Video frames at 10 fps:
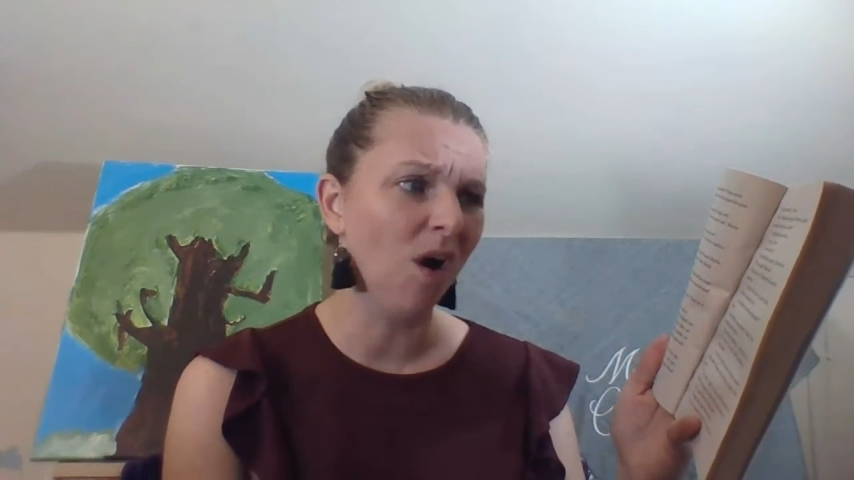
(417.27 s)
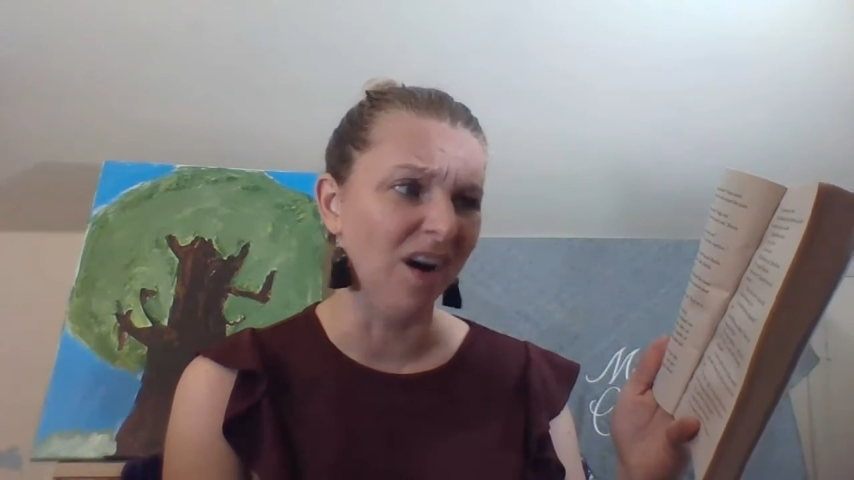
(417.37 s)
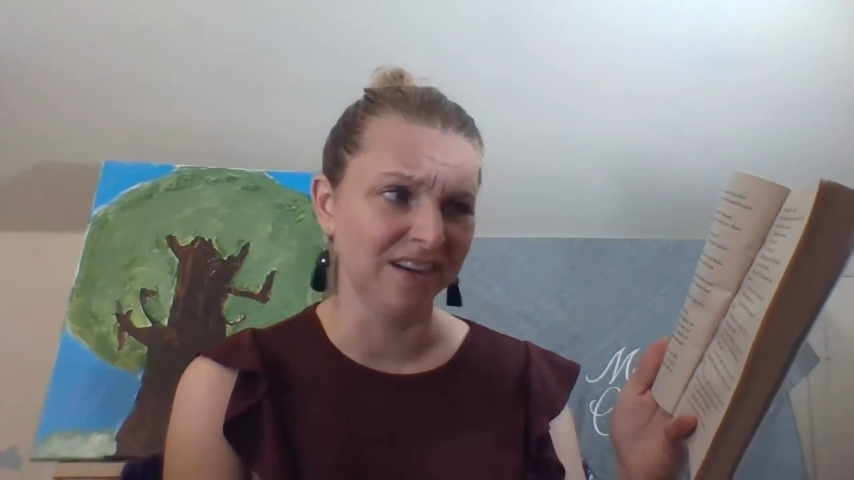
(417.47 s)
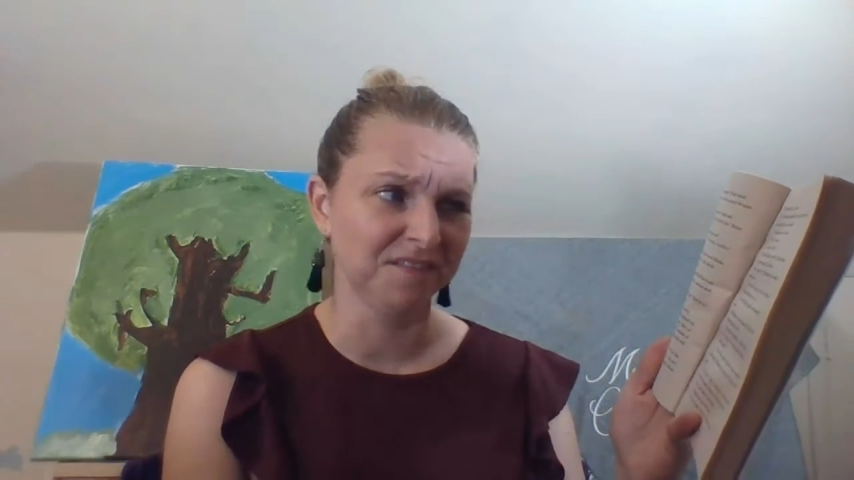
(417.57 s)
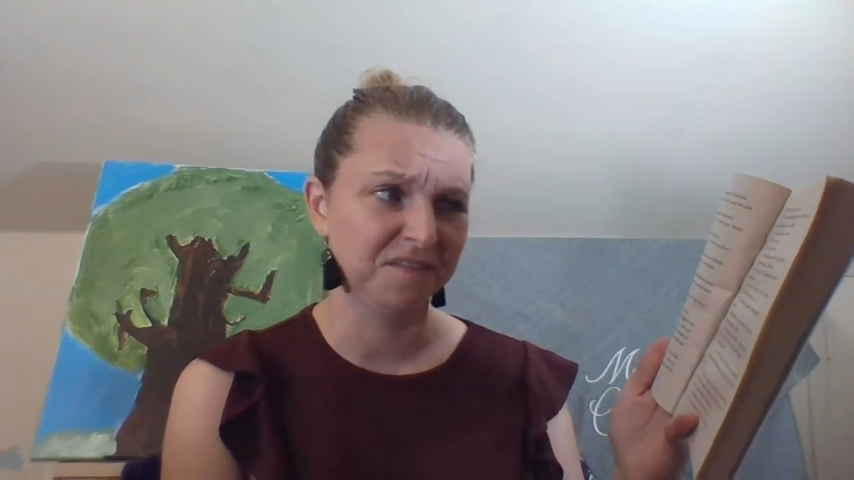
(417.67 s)

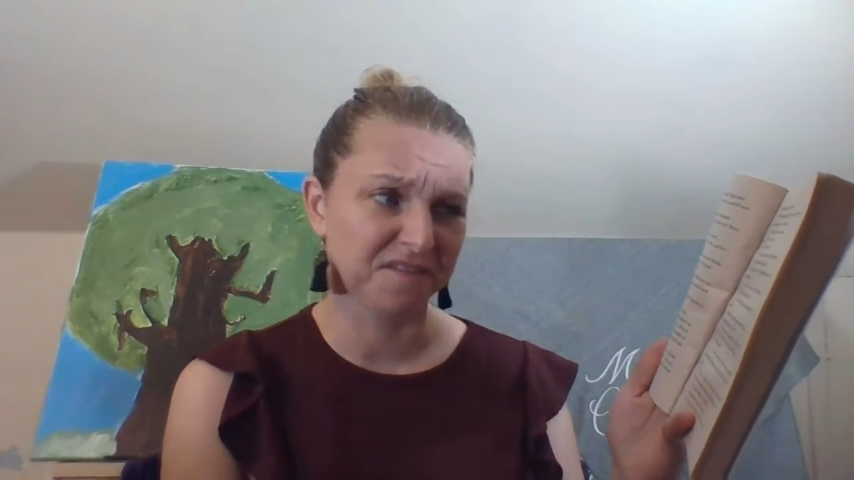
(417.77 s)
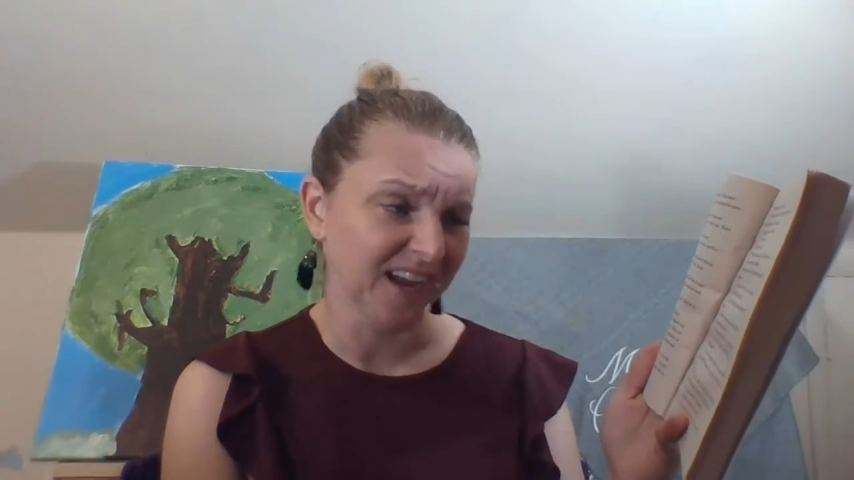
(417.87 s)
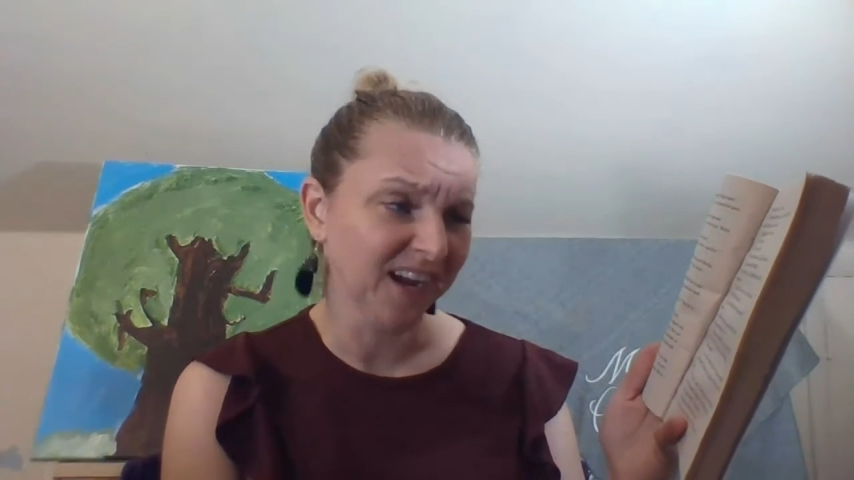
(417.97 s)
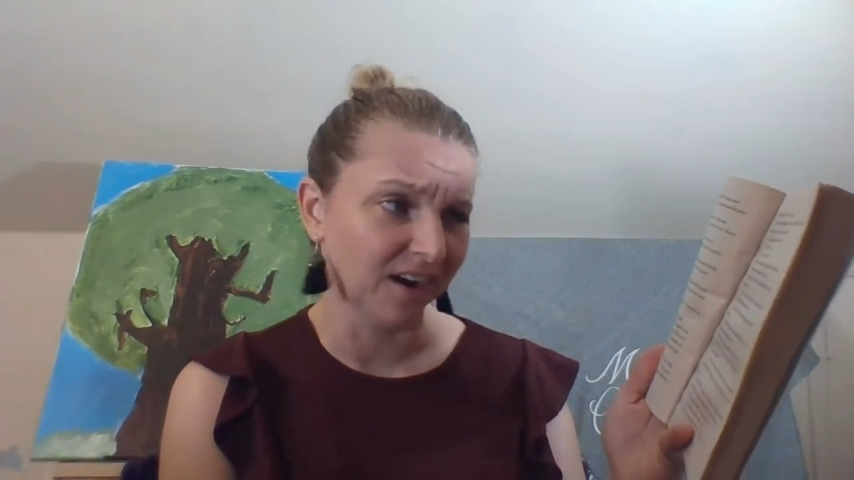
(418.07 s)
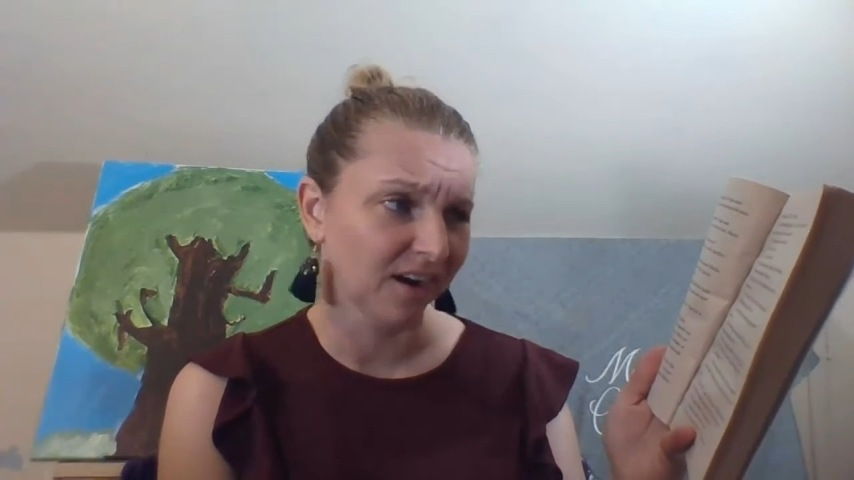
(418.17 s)

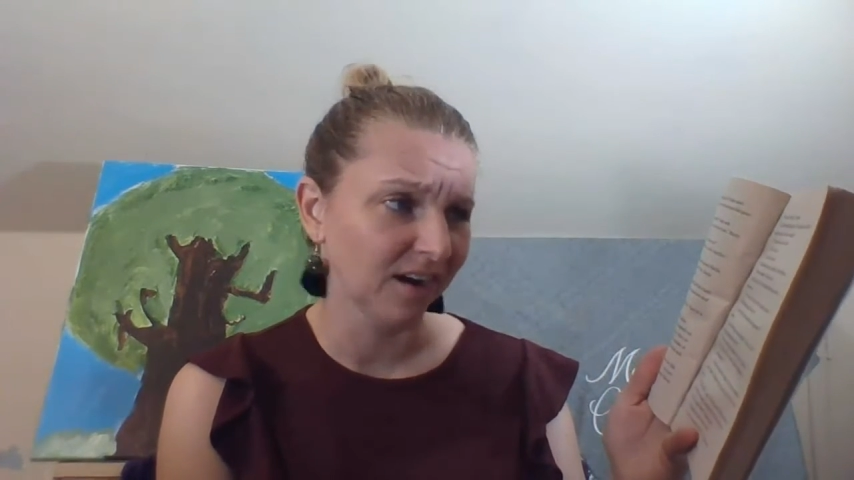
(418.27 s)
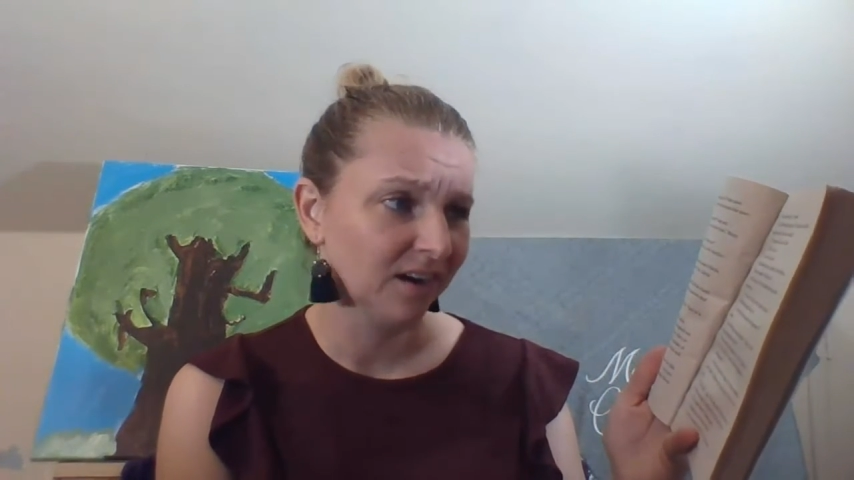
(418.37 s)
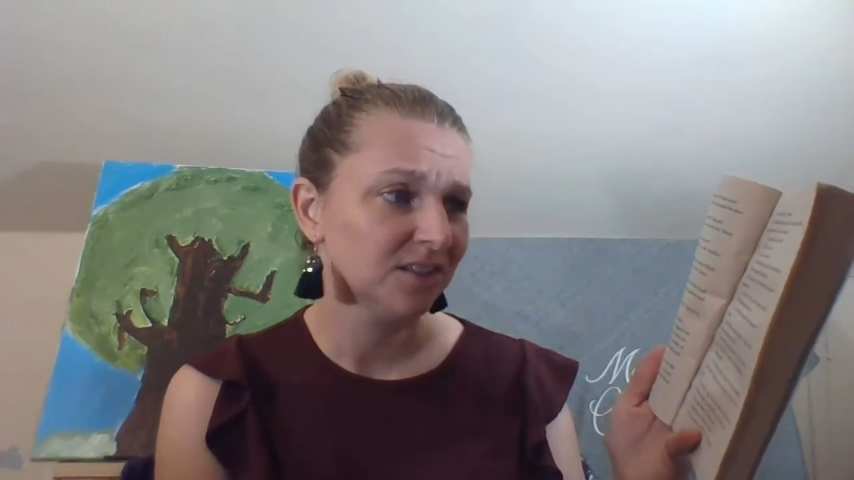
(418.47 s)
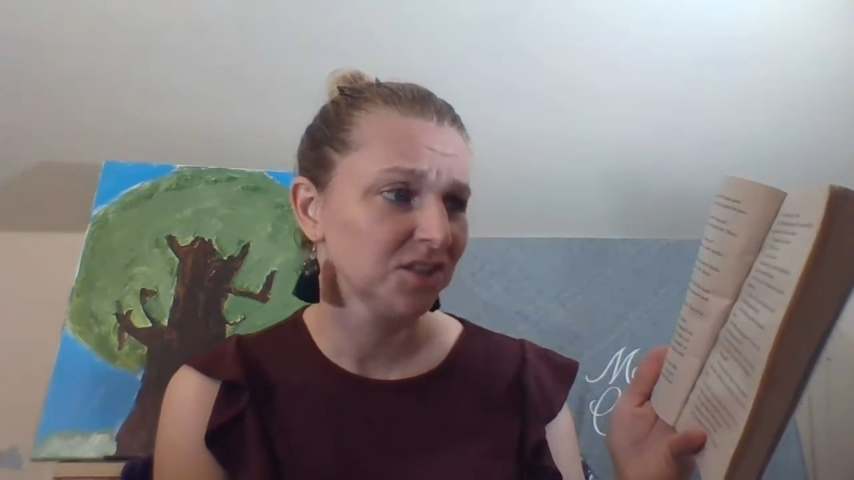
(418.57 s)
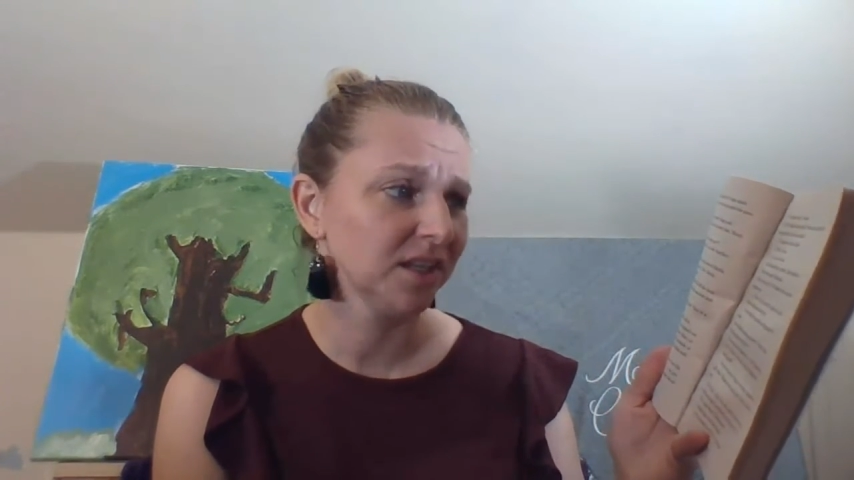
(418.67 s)
unfair,
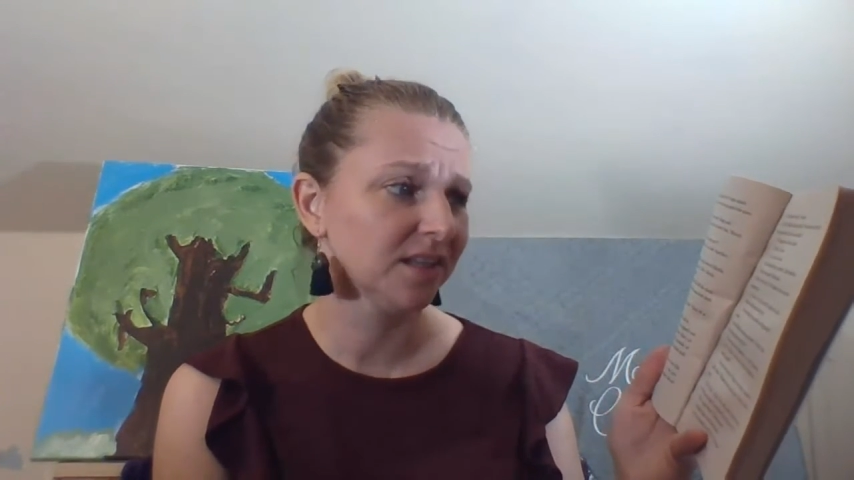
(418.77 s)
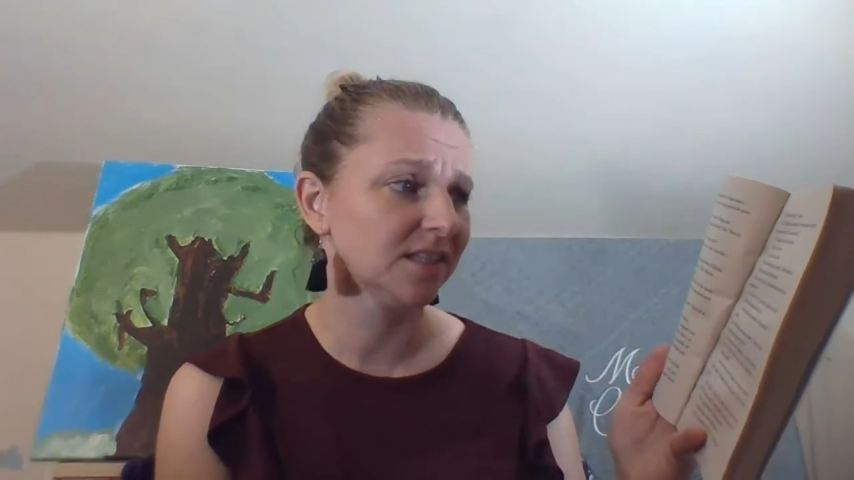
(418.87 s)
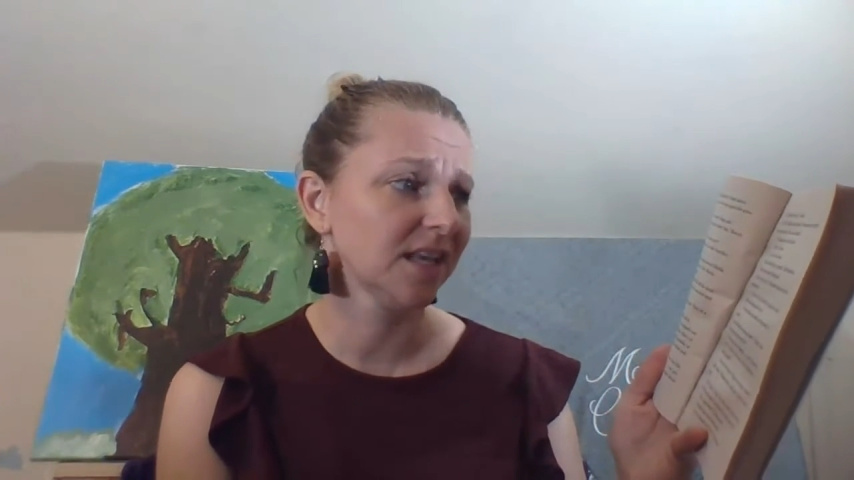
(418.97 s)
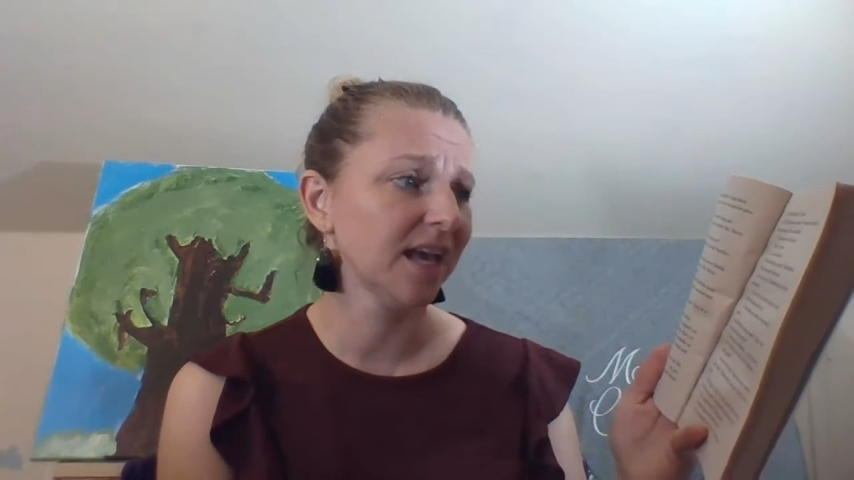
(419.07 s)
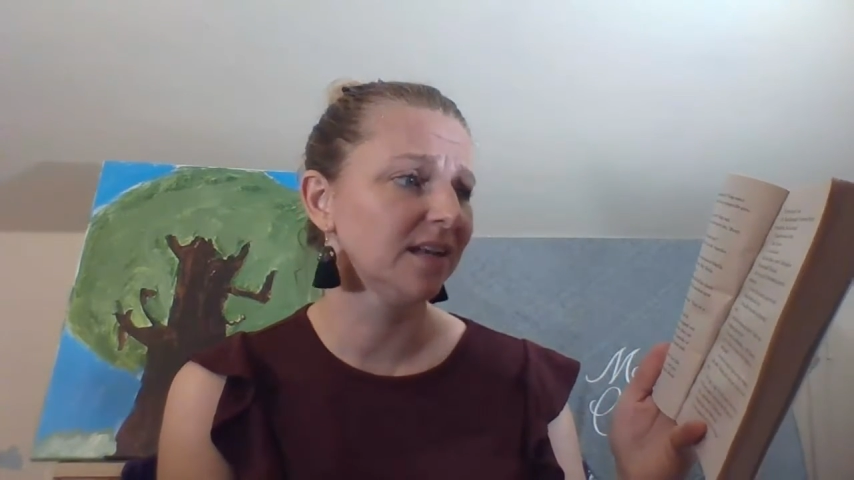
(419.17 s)
Sheila
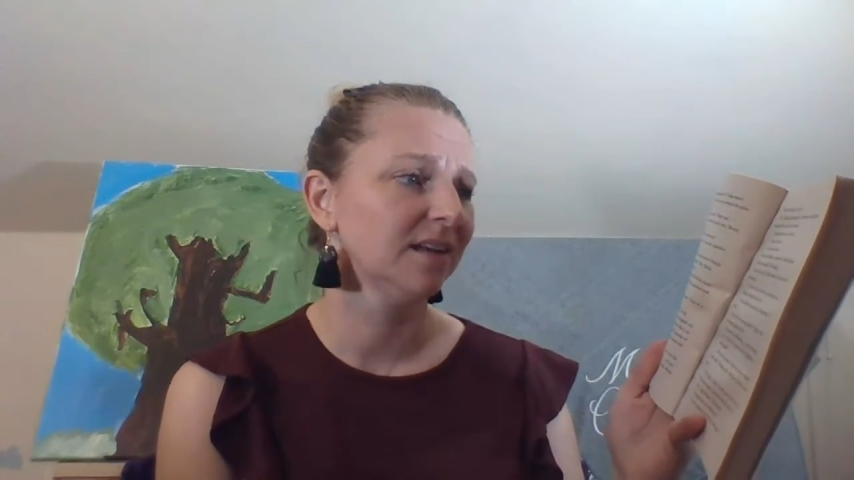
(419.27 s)
said.